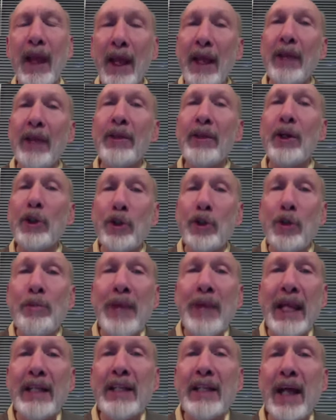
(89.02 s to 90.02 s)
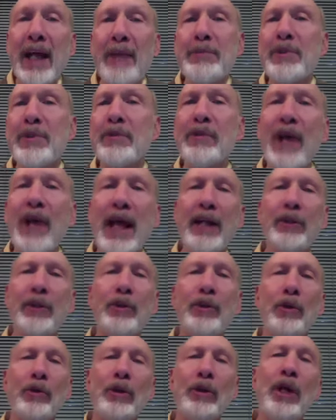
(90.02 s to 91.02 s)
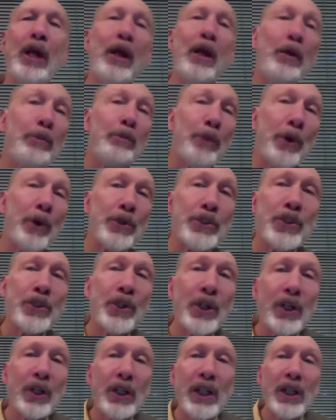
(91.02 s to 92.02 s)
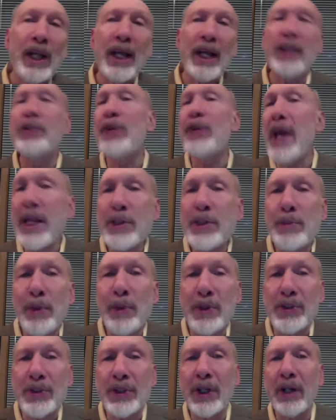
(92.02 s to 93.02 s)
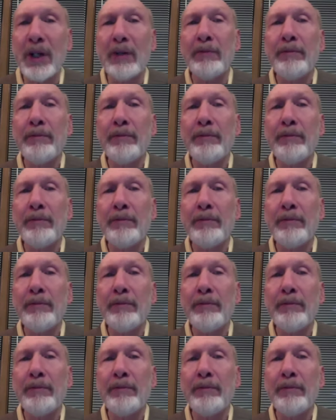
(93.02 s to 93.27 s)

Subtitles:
There are two main types of gratitude, personal and transpersonal.